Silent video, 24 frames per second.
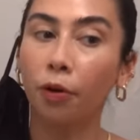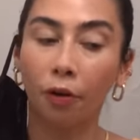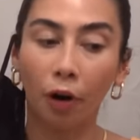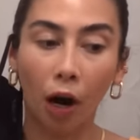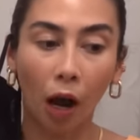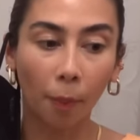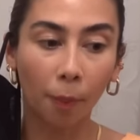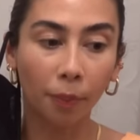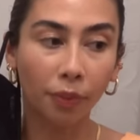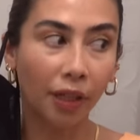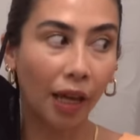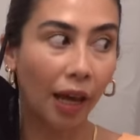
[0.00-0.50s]

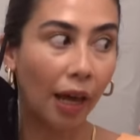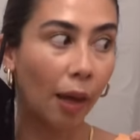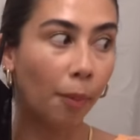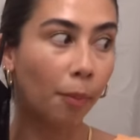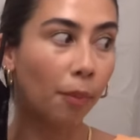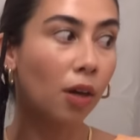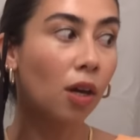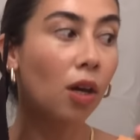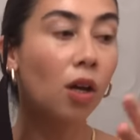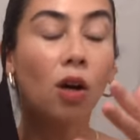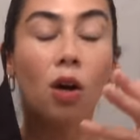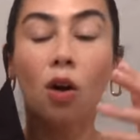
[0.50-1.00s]
crop
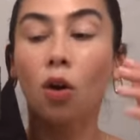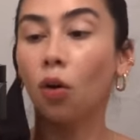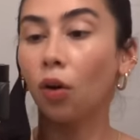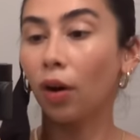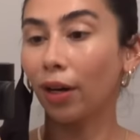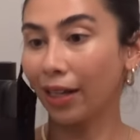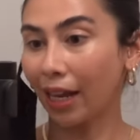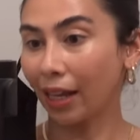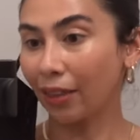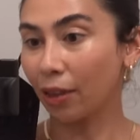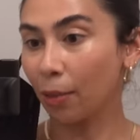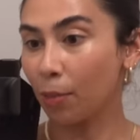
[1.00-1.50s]
them, or
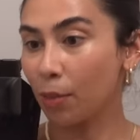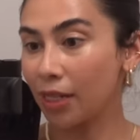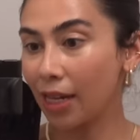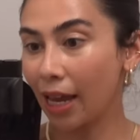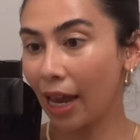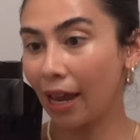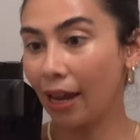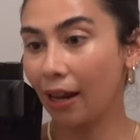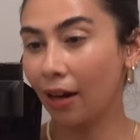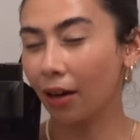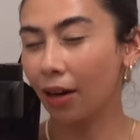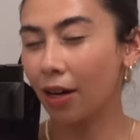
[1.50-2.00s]
get them
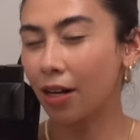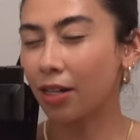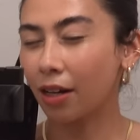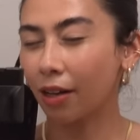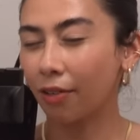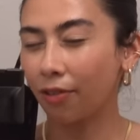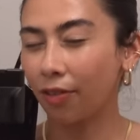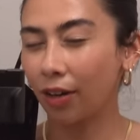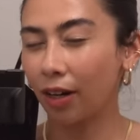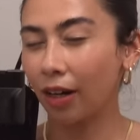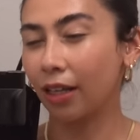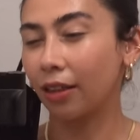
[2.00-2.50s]
tailored.
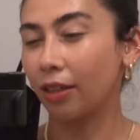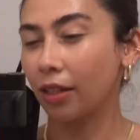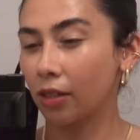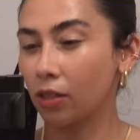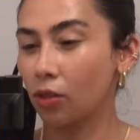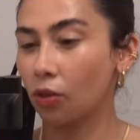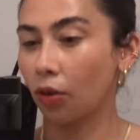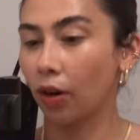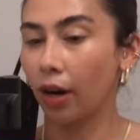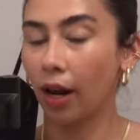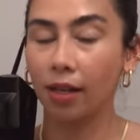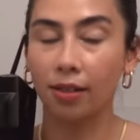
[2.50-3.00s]
I feel like this
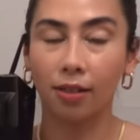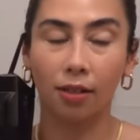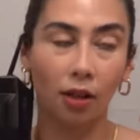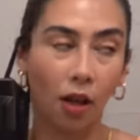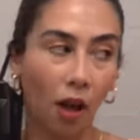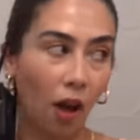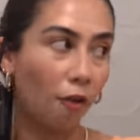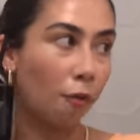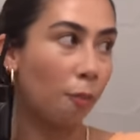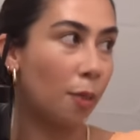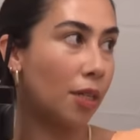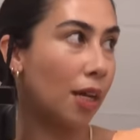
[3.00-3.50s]
store has a
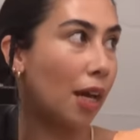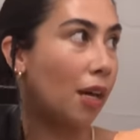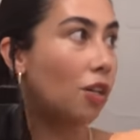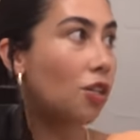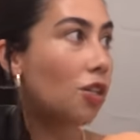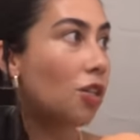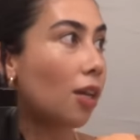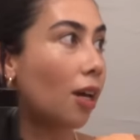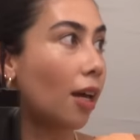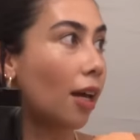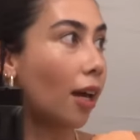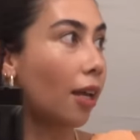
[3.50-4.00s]
lot of
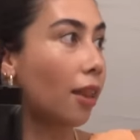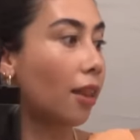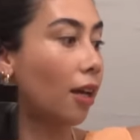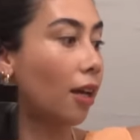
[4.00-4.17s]
potential. Like, I